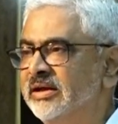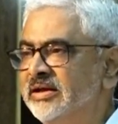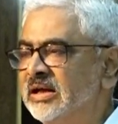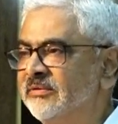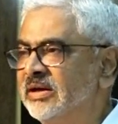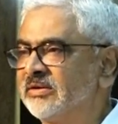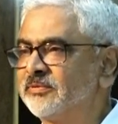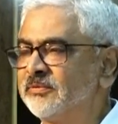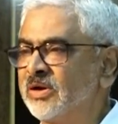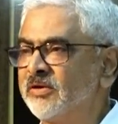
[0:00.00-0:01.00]
area where
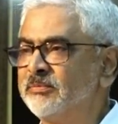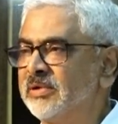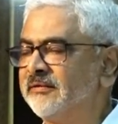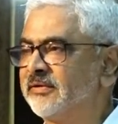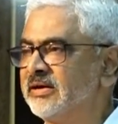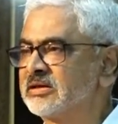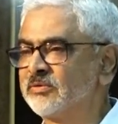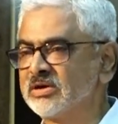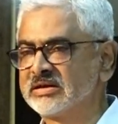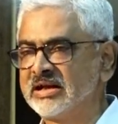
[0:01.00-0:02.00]
one of my
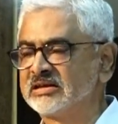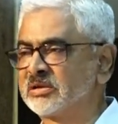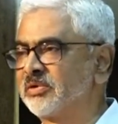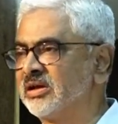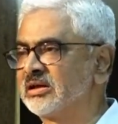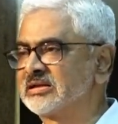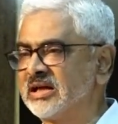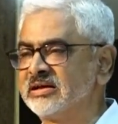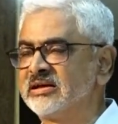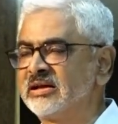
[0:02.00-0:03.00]
friends was an entrepreneur,
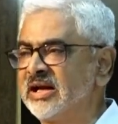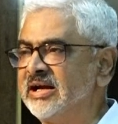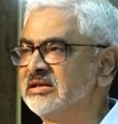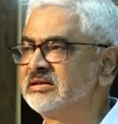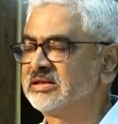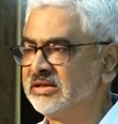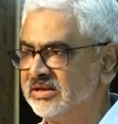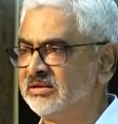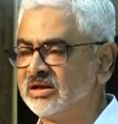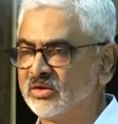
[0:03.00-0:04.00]
started an ad agency
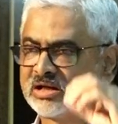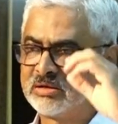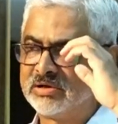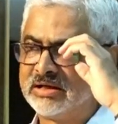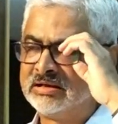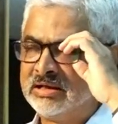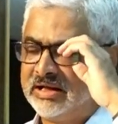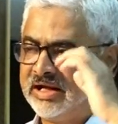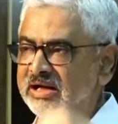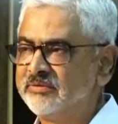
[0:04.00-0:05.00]
in Aurangabad,
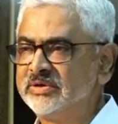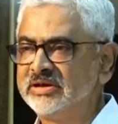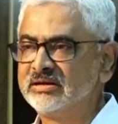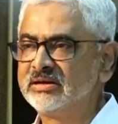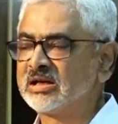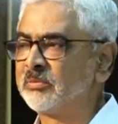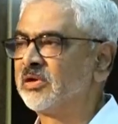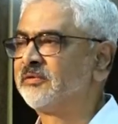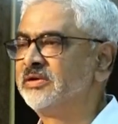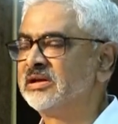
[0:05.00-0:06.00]
and within
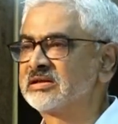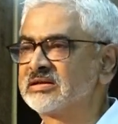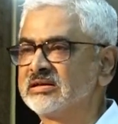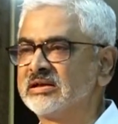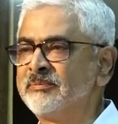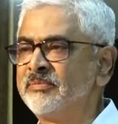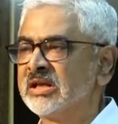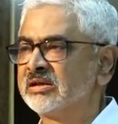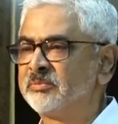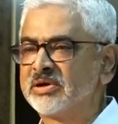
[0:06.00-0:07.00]
couple of years, uh,
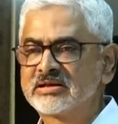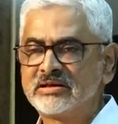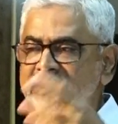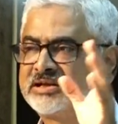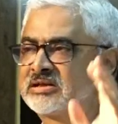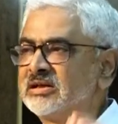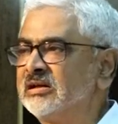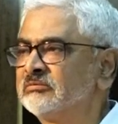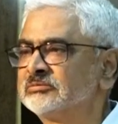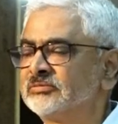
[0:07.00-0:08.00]
the person reached
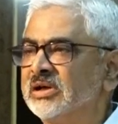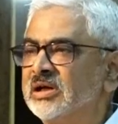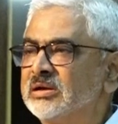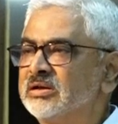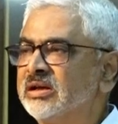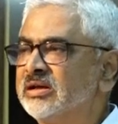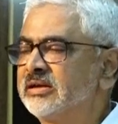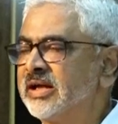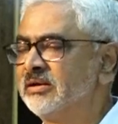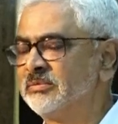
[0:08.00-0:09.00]
a, uh,
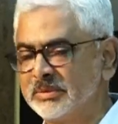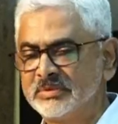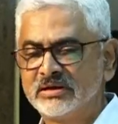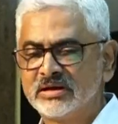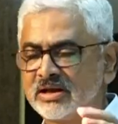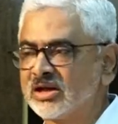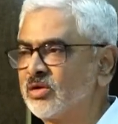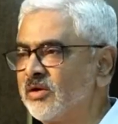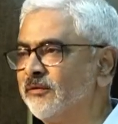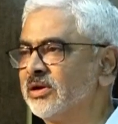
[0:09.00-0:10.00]
uh the
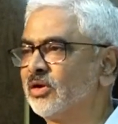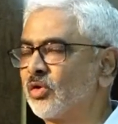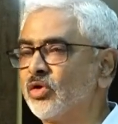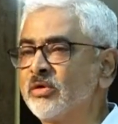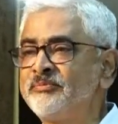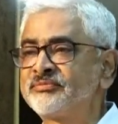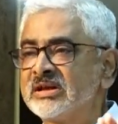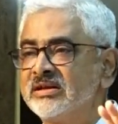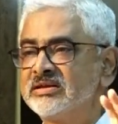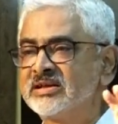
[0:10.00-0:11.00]
turnover of one crore
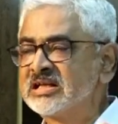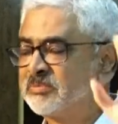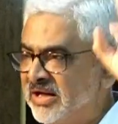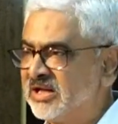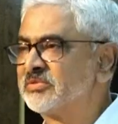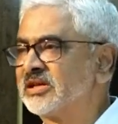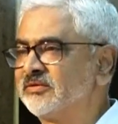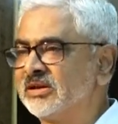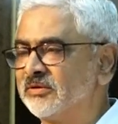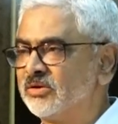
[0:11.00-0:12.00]
just by
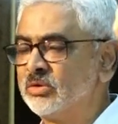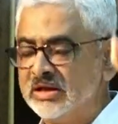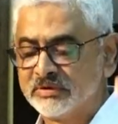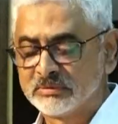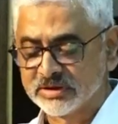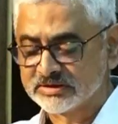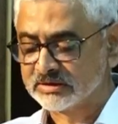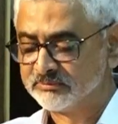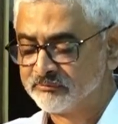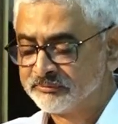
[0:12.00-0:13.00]
himself, the only one
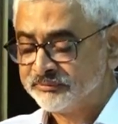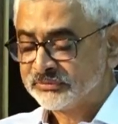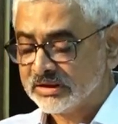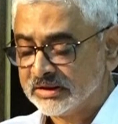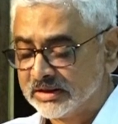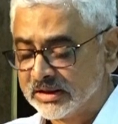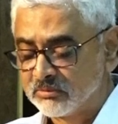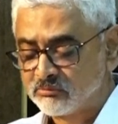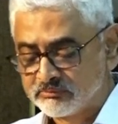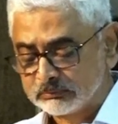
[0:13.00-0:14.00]
person. Uh,